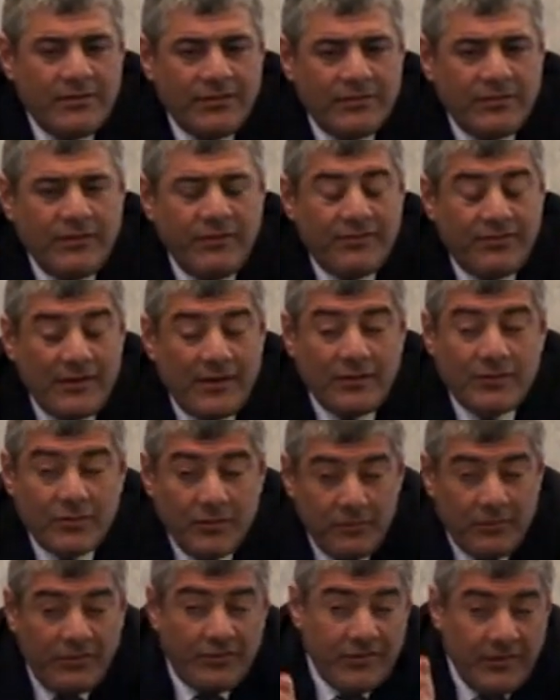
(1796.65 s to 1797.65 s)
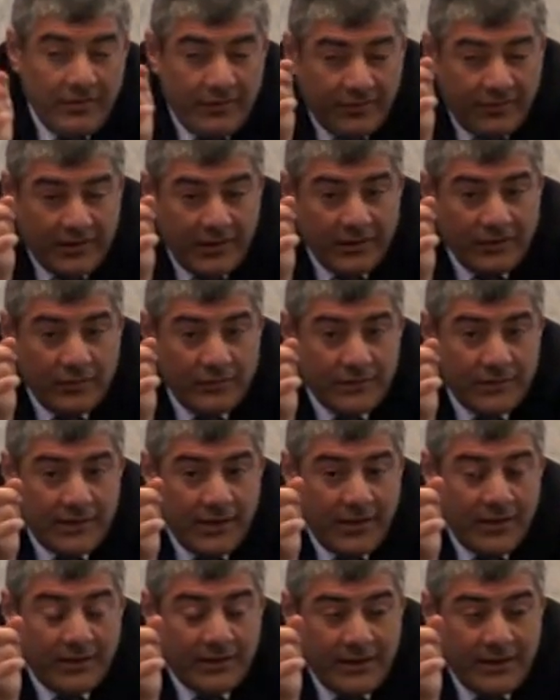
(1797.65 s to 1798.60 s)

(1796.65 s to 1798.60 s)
So he said to him, you see this girl over there?